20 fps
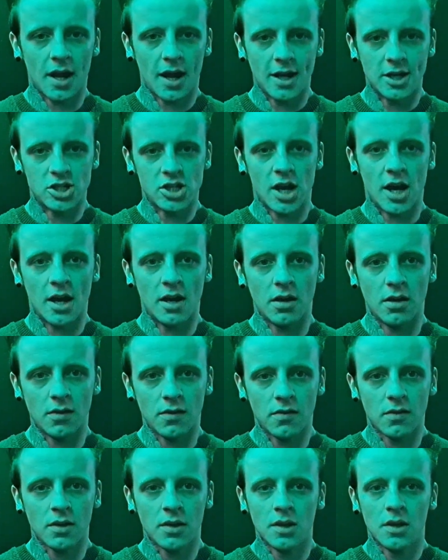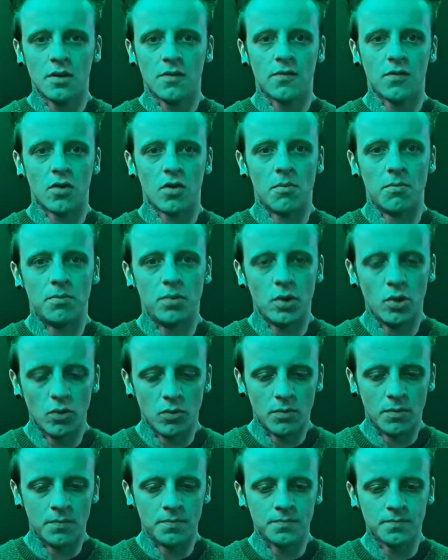I channeled from
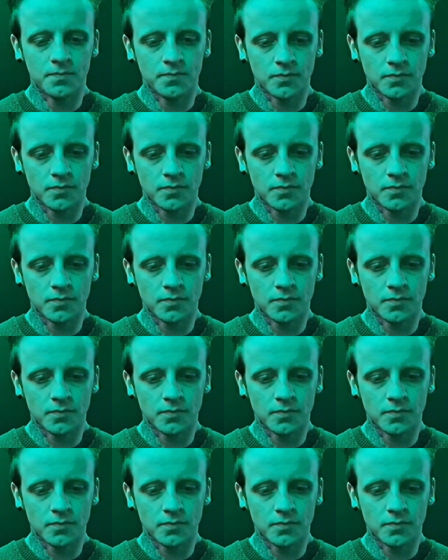Bune,